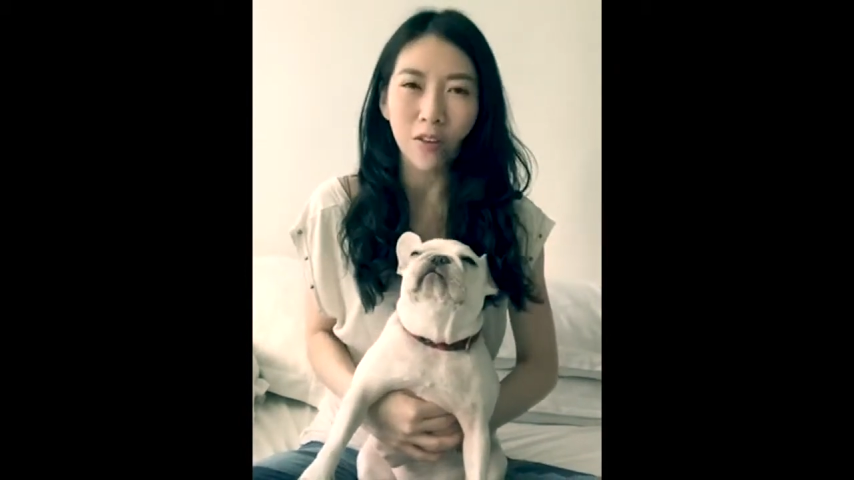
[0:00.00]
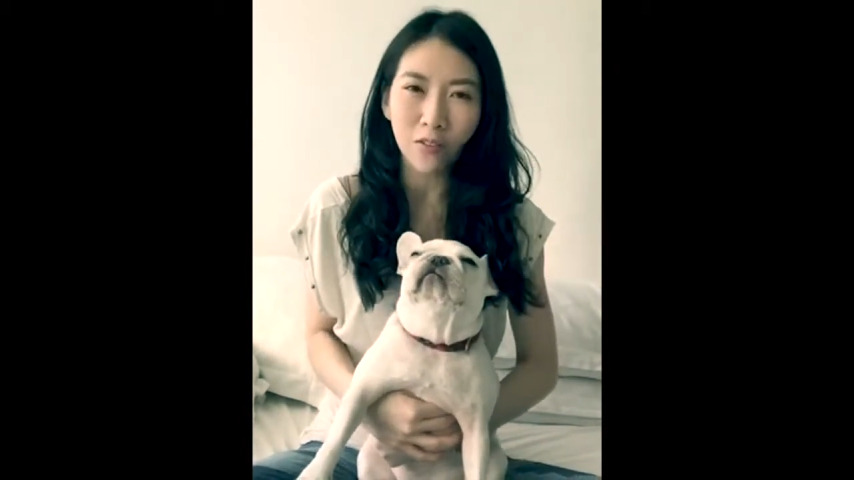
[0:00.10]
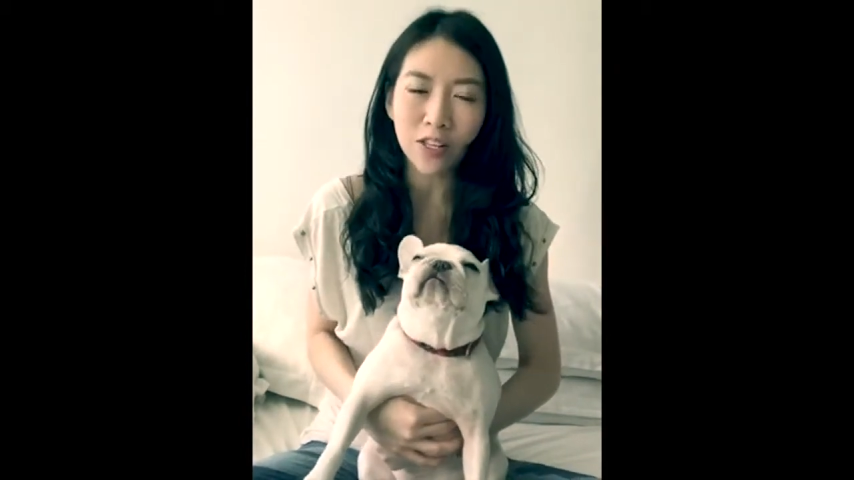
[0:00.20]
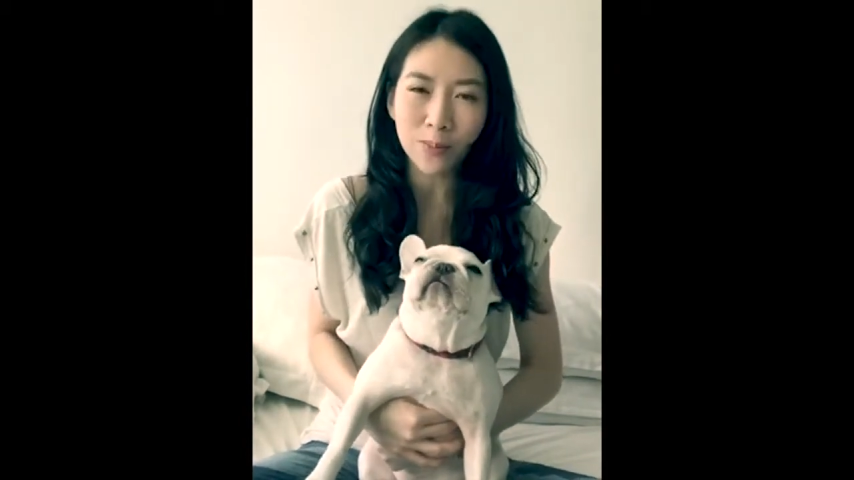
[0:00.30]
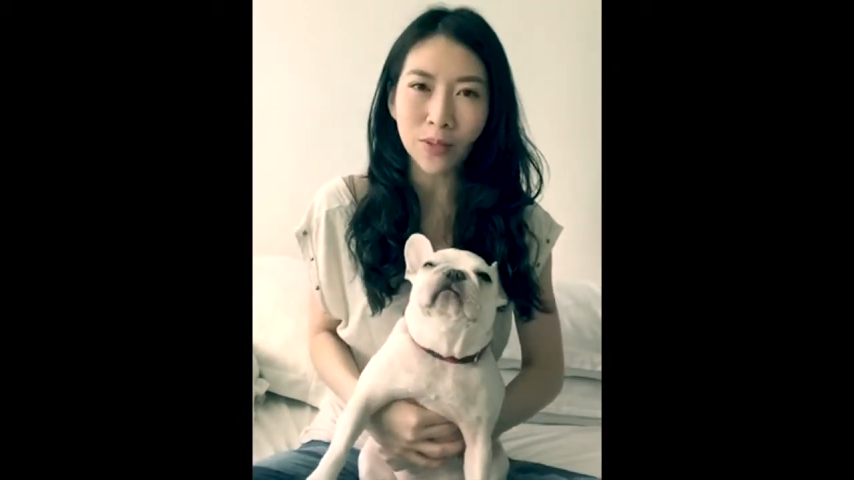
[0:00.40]
your
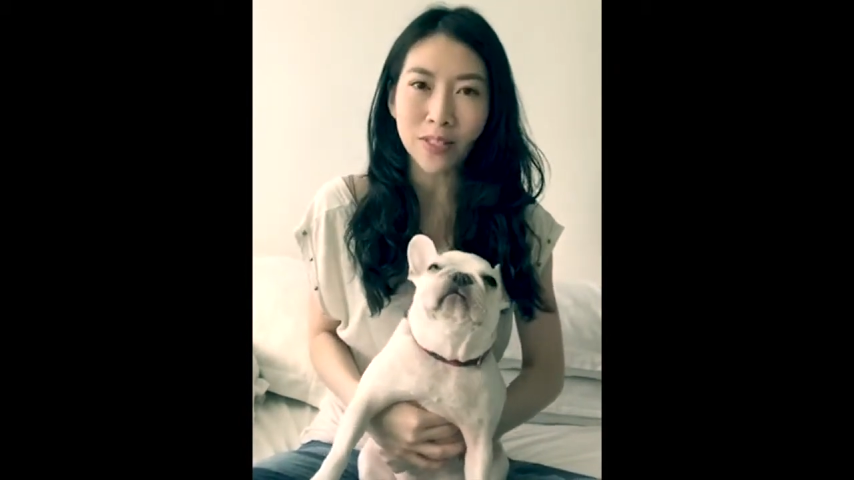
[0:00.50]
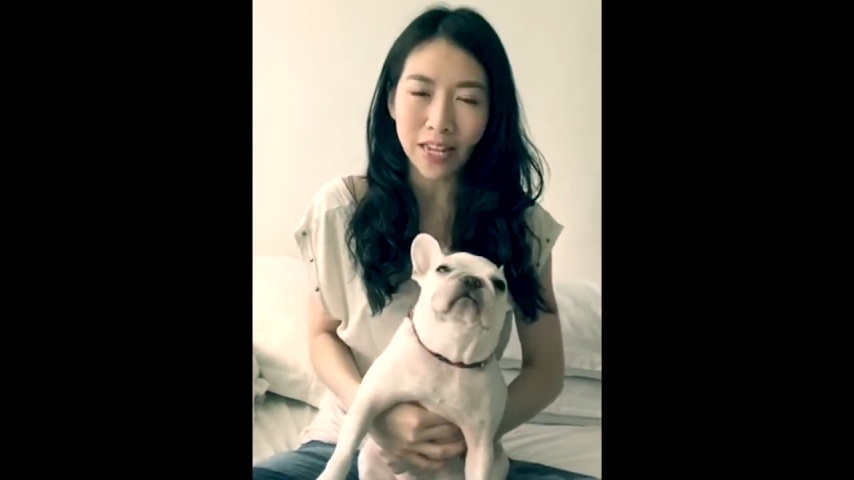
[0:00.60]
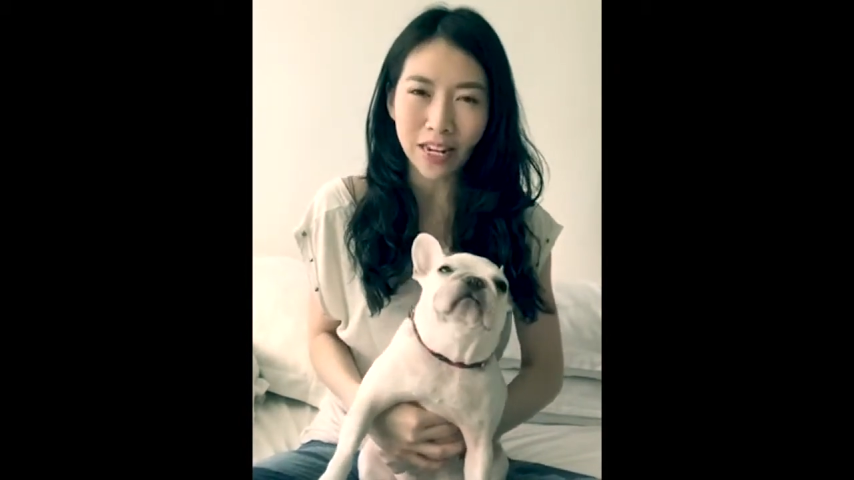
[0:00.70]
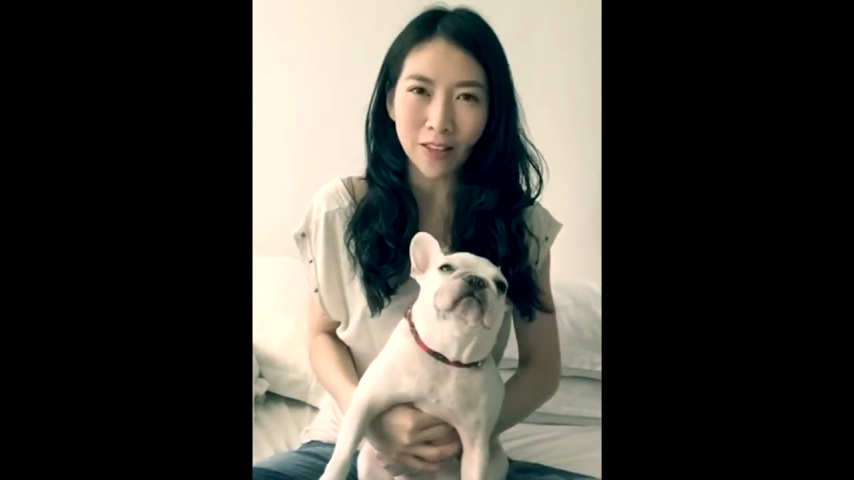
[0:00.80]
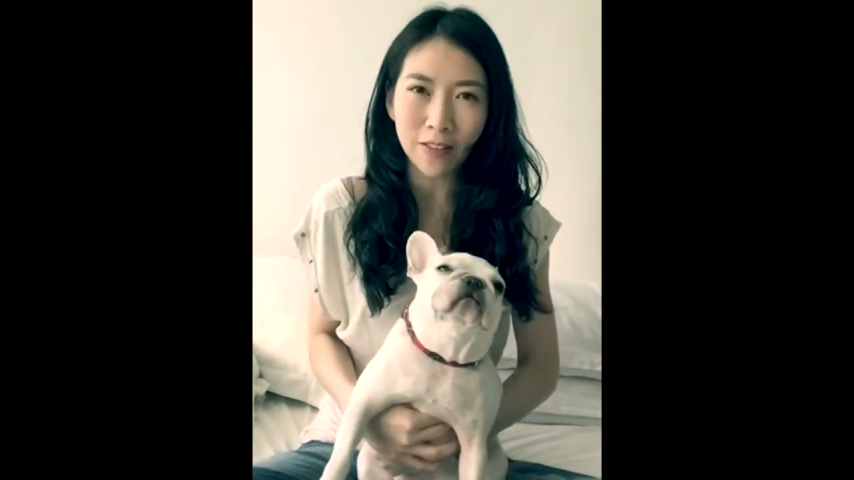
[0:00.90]
Facebook
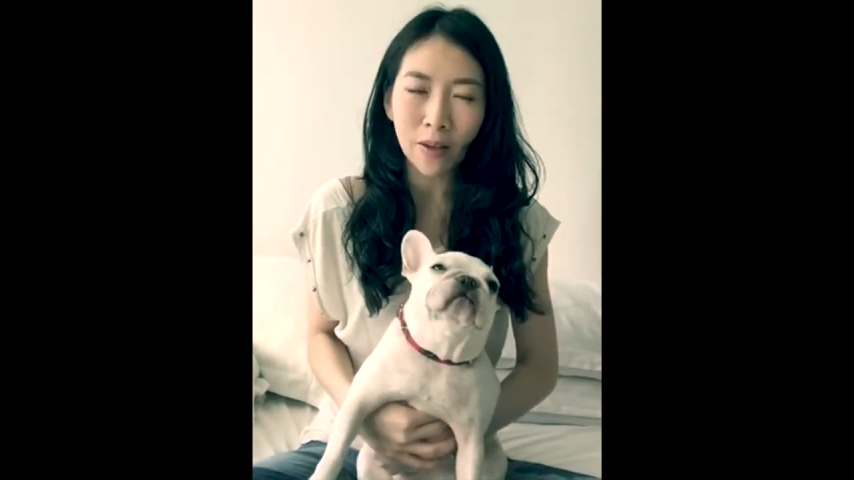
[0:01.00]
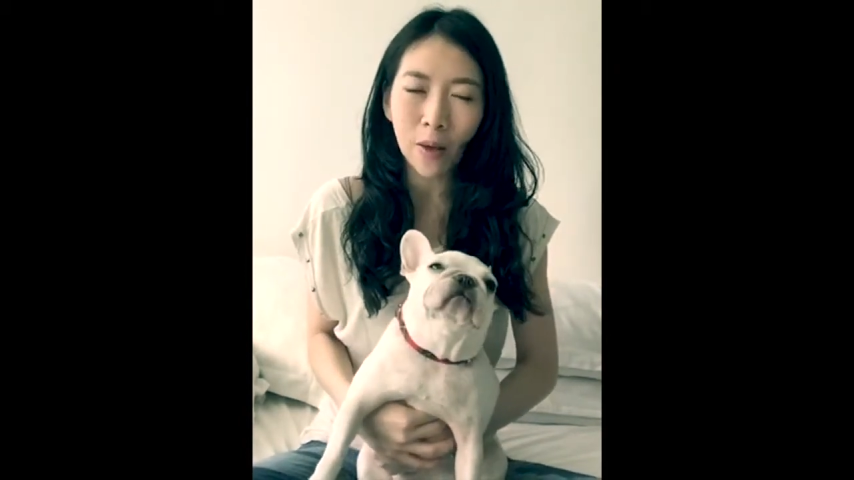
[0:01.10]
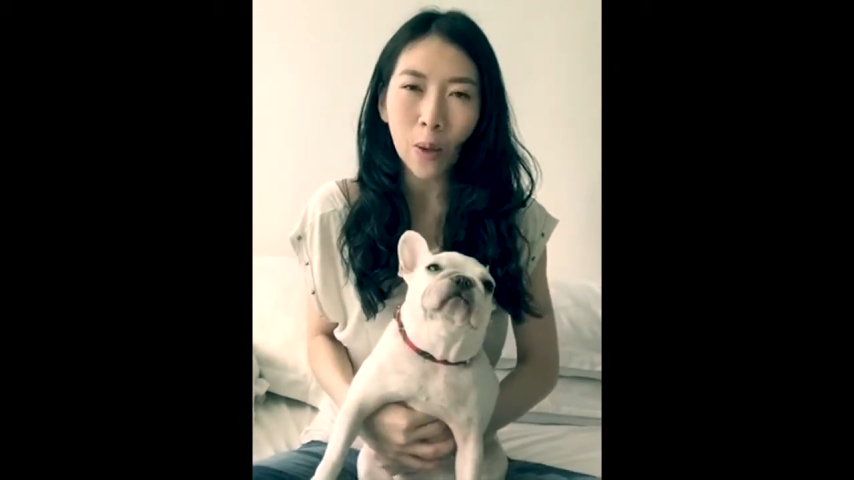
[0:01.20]
status.